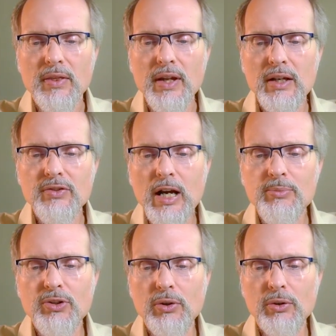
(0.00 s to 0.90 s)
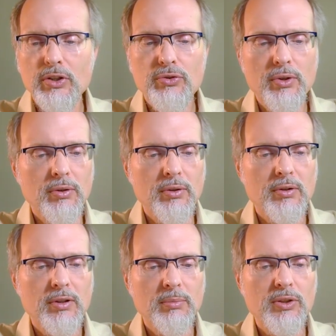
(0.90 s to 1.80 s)
That is absolutely
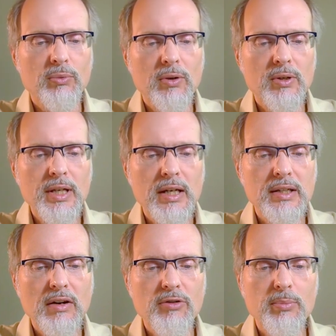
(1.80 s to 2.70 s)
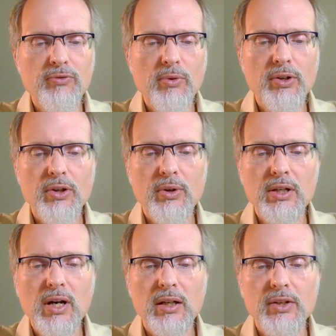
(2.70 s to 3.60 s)
true. But the world had never before known
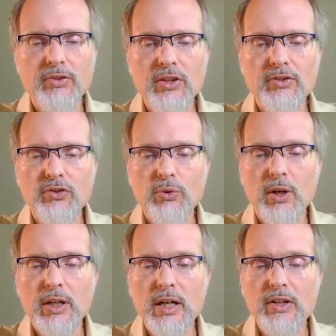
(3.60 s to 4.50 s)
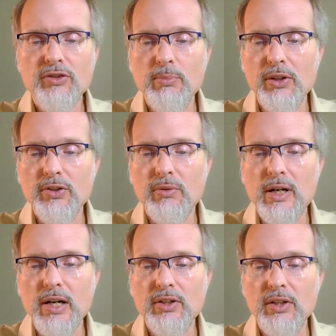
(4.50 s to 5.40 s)
a godlessness as organized,
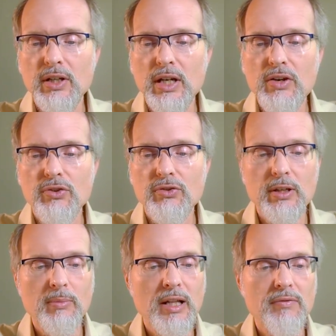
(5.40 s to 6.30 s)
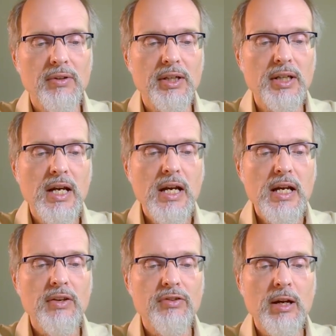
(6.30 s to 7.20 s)
militarized, and tenaciously malevolent
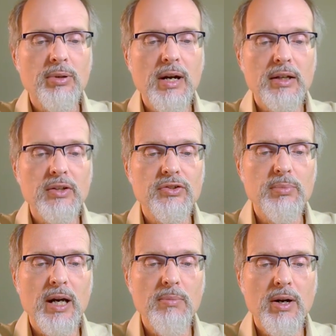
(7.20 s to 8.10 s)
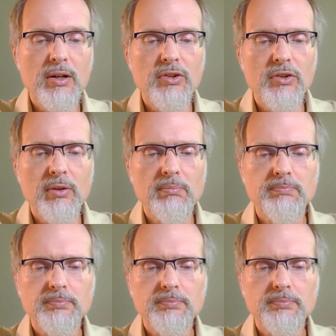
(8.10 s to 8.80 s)
as that practiced by Marxism.